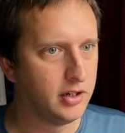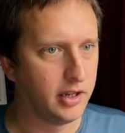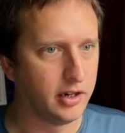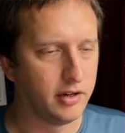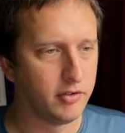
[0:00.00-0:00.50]

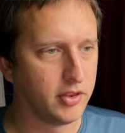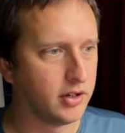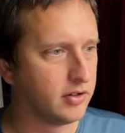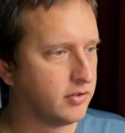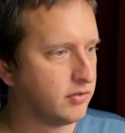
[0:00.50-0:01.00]
and
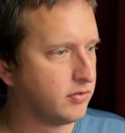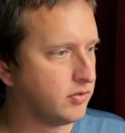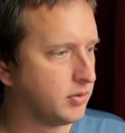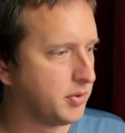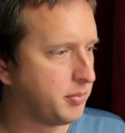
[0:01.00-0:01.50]
everything
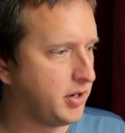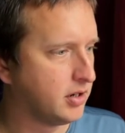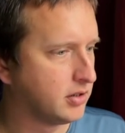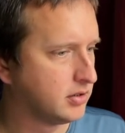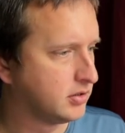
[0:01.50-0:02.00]
from up
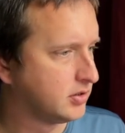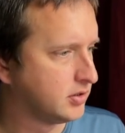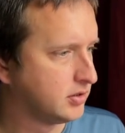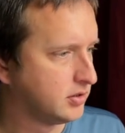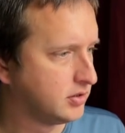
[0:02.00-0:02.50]
here.
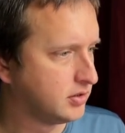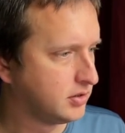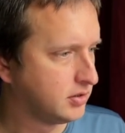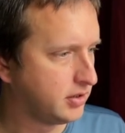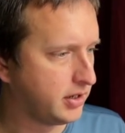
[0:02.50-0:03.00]

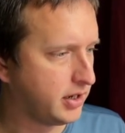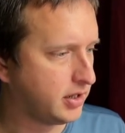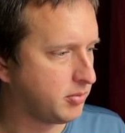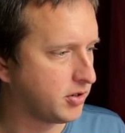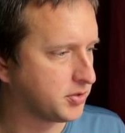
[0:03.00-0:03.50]
And
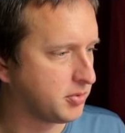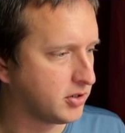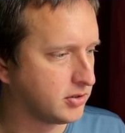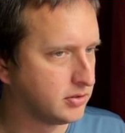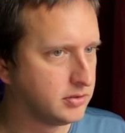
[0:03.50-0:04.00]
the progress bar.